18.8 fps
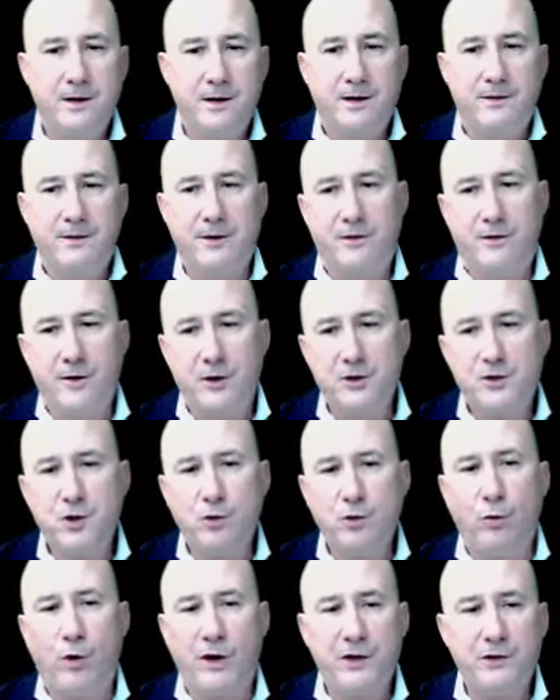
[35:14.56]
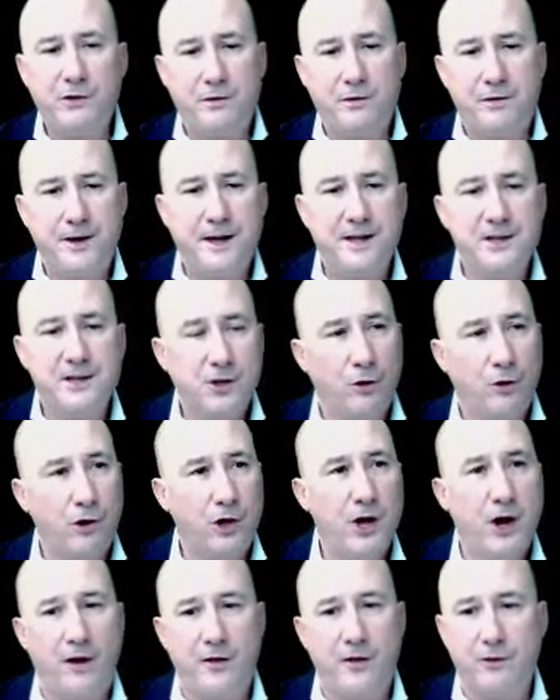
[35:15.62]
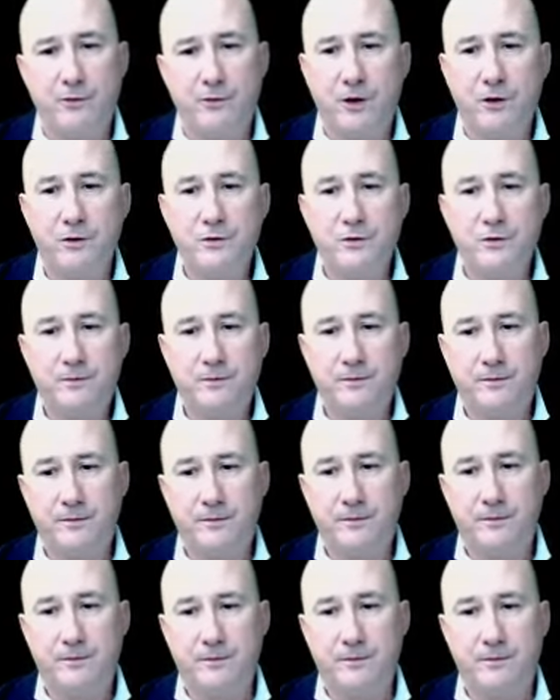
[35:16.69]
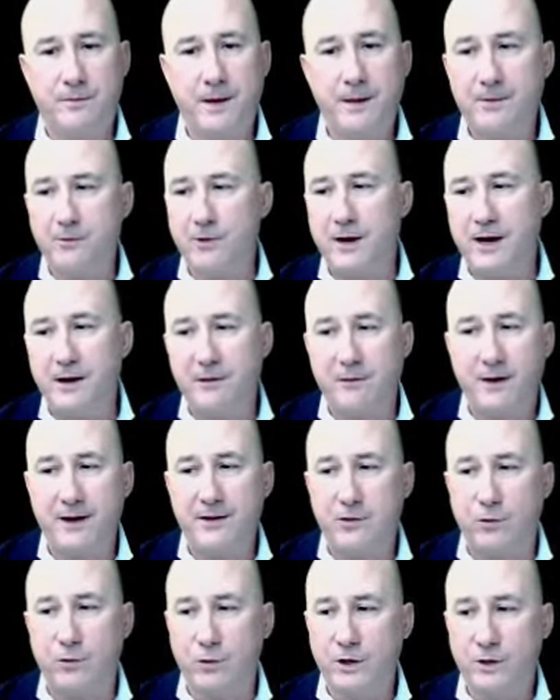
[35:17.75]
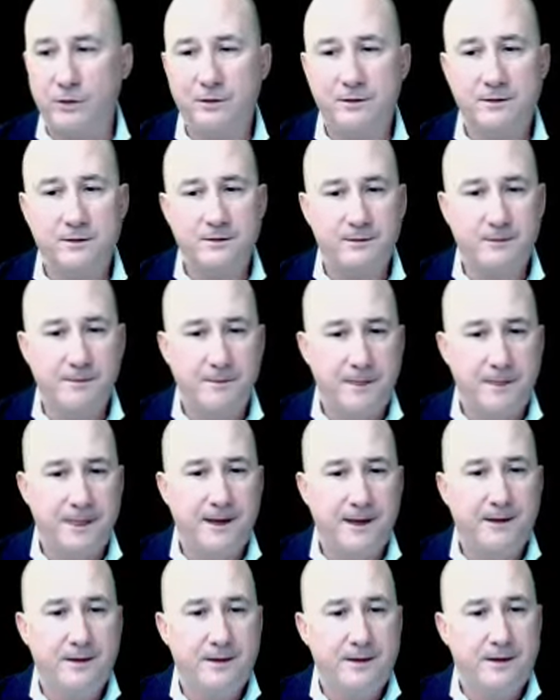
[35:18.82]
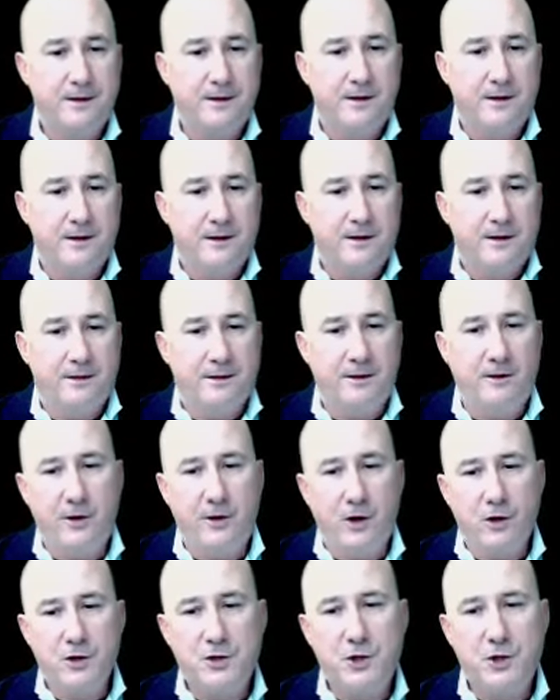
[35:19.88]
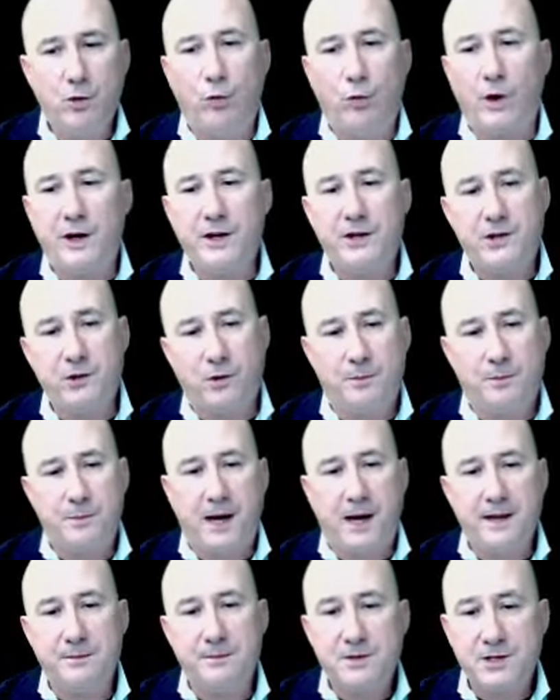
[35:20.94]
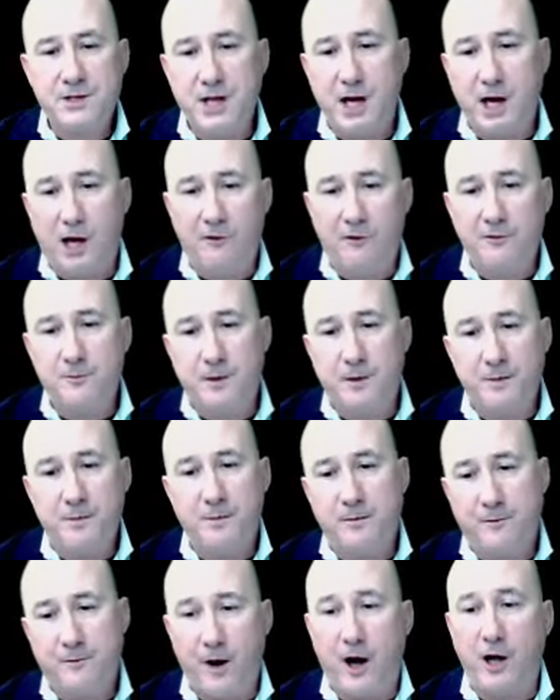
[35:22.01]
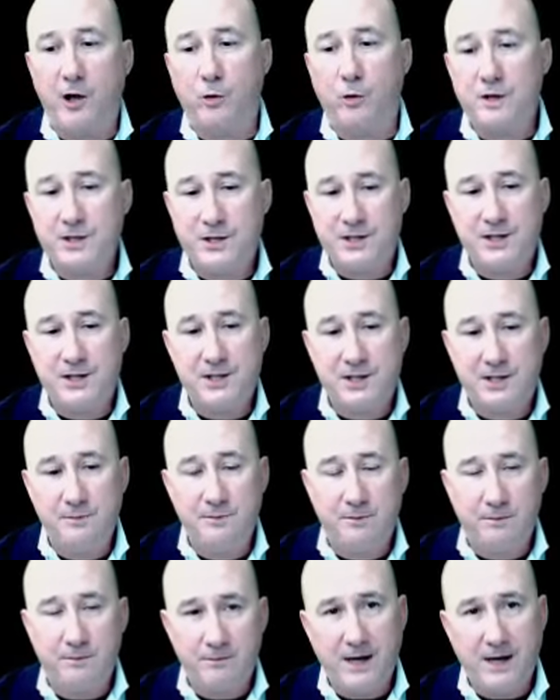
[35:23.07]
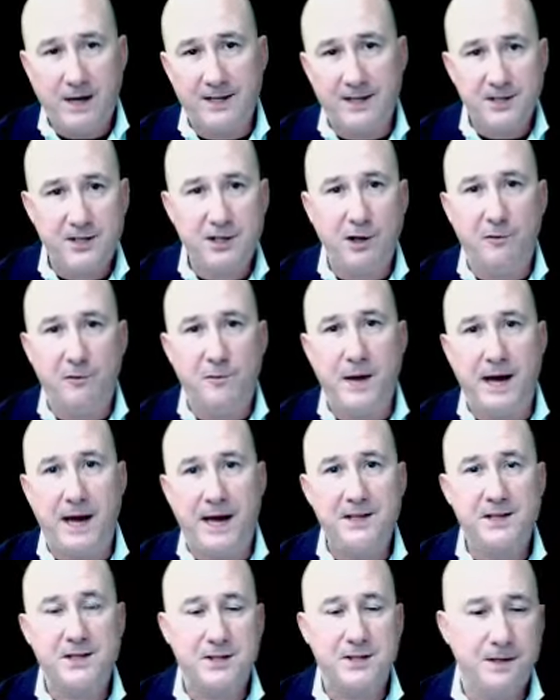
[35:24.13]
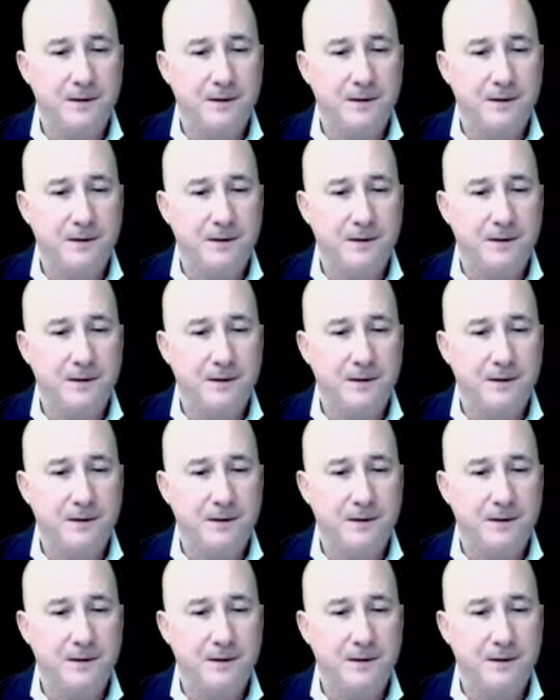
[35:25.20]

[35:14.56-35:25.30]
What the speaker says: There are those who want to do things totally on their own, maybe reinvent the wheel. There are those who want to do it by themselves, but follow a system, kind of self-paced.